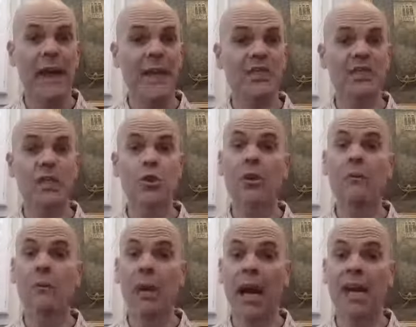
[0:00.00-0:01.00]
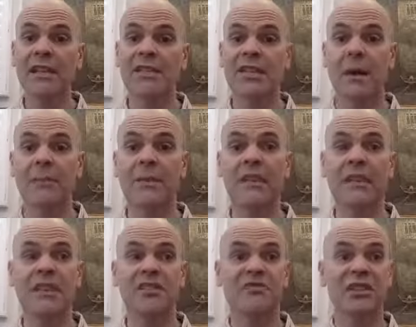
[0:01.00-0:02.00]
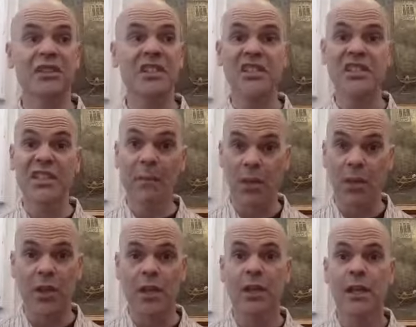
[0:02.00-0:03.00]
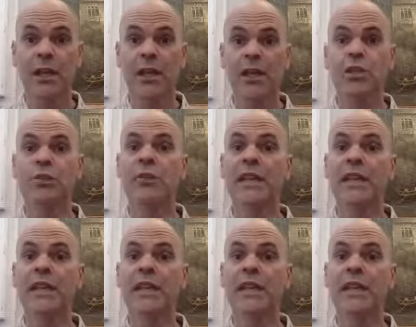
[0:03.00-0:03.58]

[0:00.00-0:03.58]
and that is that you can buy something that is very similar to